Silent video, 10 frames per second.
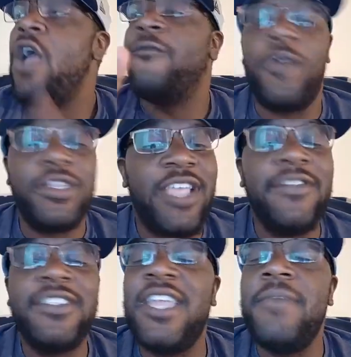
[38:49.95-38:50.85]

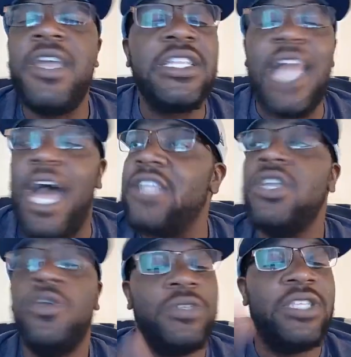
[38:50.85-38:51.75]
$17 million was